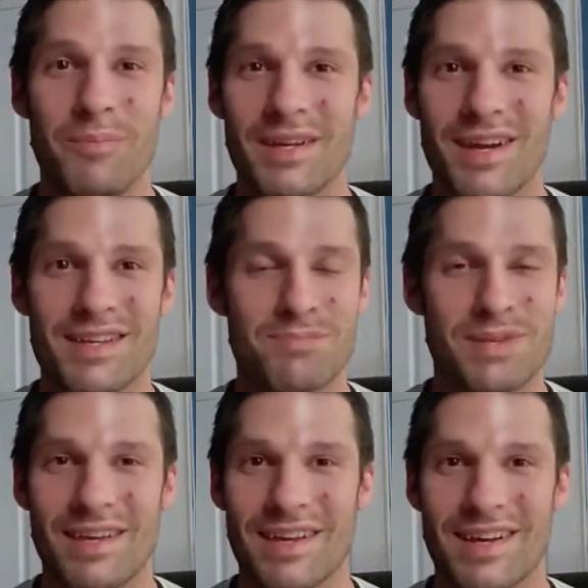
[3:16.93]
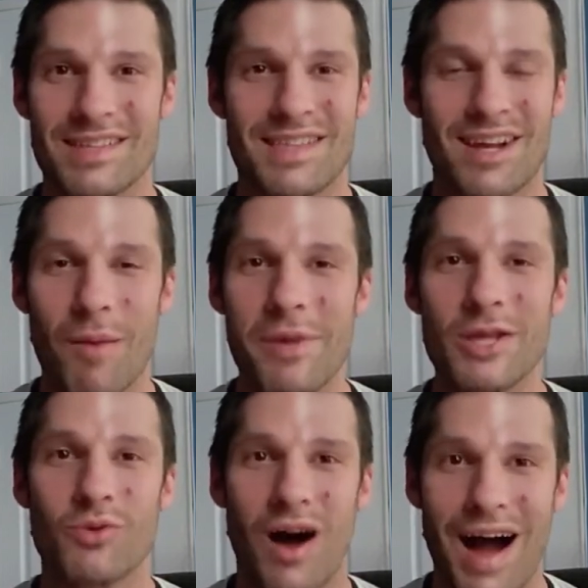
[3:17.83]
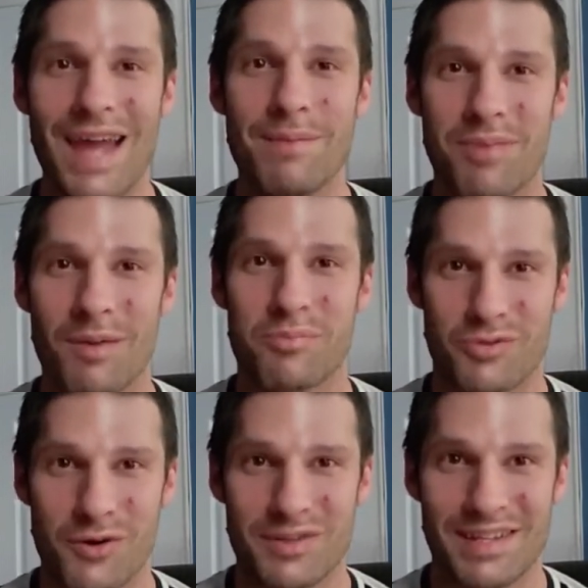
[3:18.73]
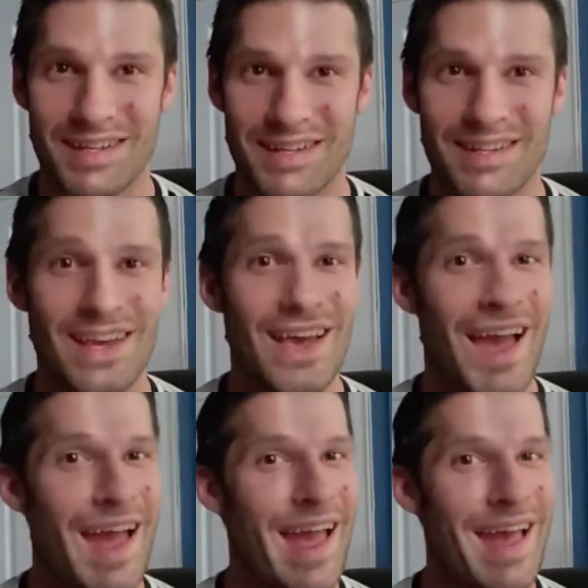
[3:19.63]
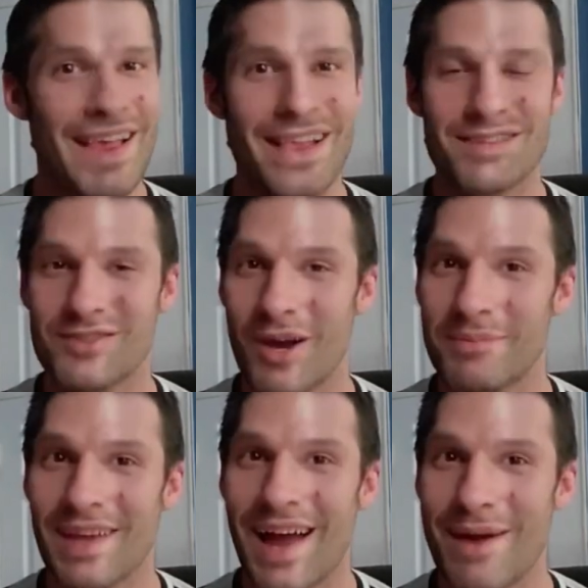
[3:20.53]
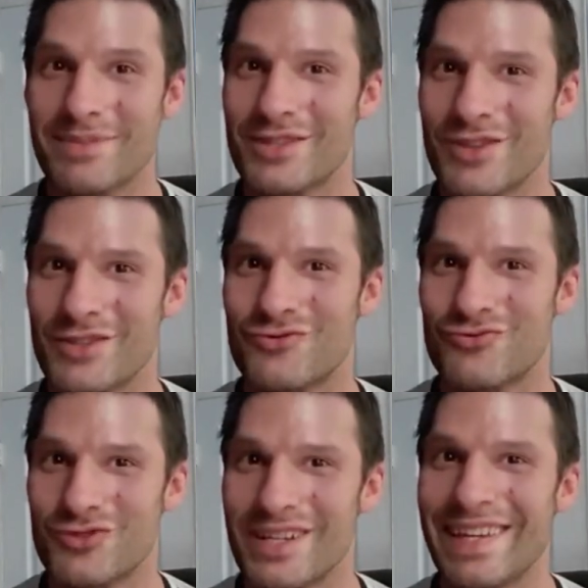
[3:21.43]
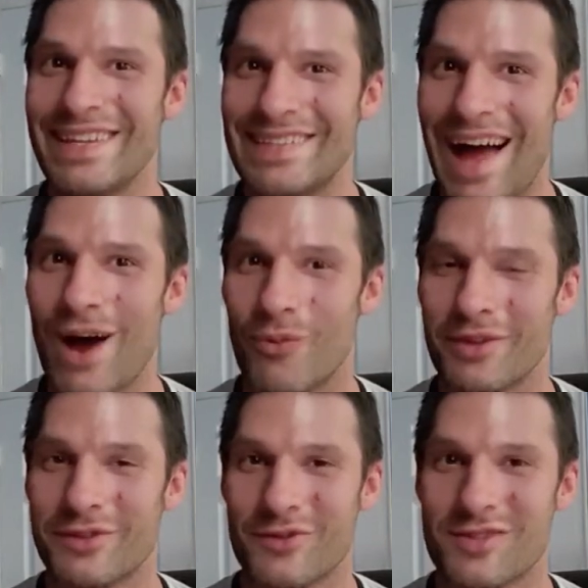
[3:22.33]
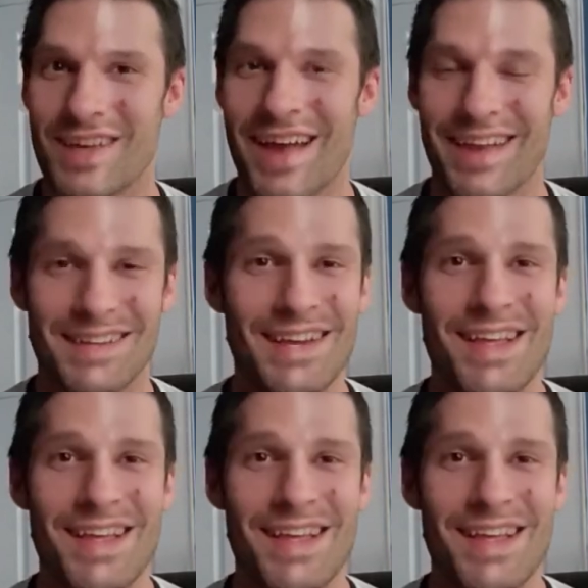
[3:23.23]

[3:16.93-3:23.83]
Because the companies will hype up protein. And sometimes it's really not what they're saying.